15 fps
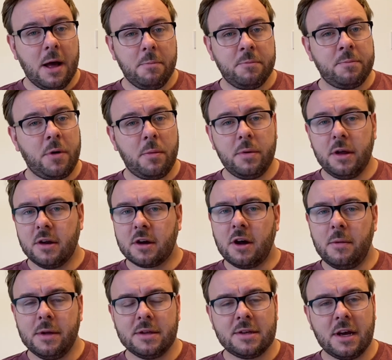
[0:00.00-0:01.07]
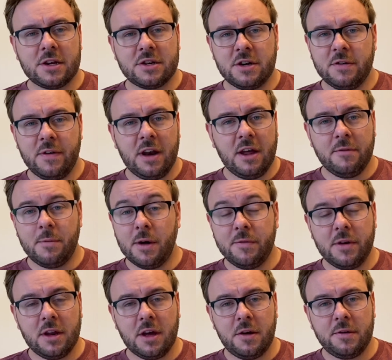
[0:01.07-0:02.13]
pop it in a comment section of any of my
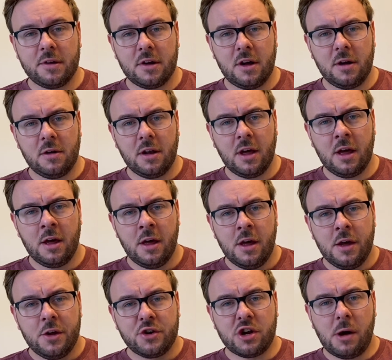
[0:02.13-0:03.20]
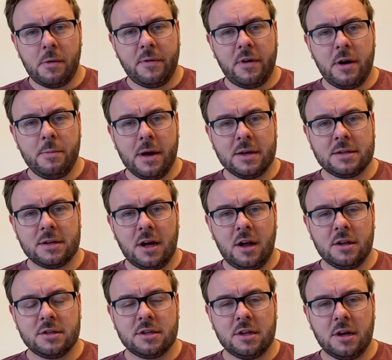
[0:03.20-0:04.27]
videos, and I'll try my very best to
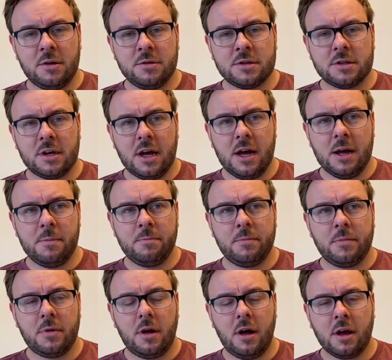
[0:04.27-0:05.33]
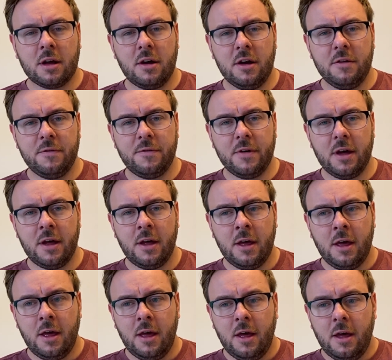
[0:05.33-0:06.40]
answer those. I kind of
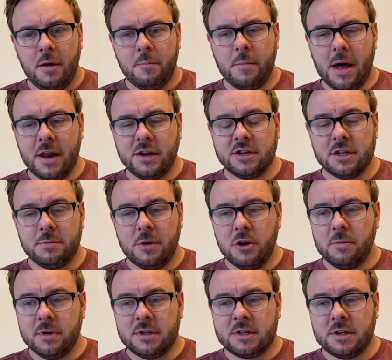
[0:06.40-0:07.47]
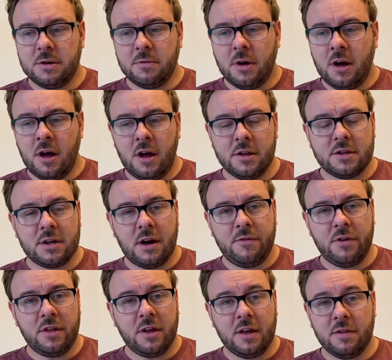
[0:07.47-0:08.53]
manage at the moment to answer
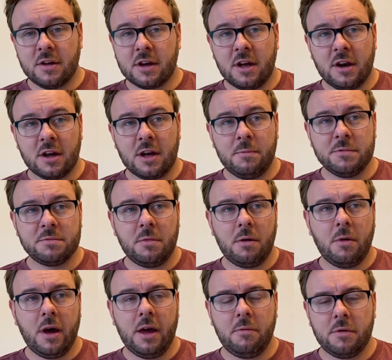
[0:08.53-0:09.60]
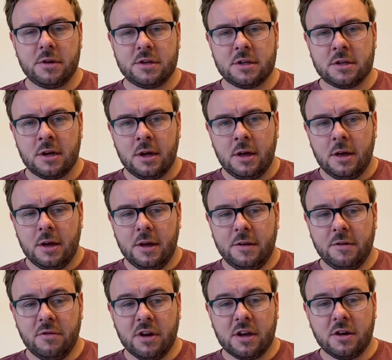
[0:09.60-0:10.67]
everything that kind of comes my way, which is
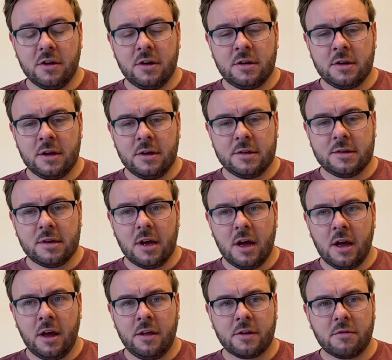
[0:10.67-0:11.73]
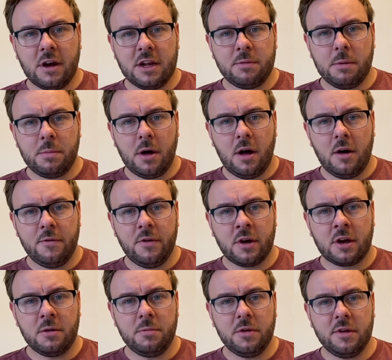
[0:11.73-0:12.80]
really good. It's great to be part of a
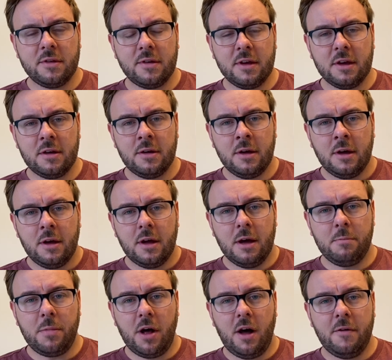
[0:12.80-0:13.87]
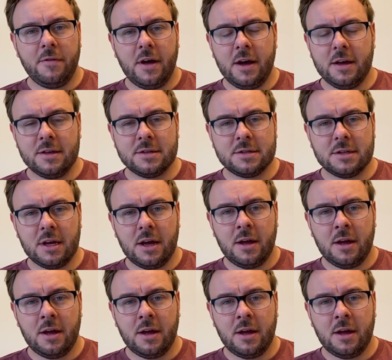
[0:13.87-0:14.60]
community, and part of that is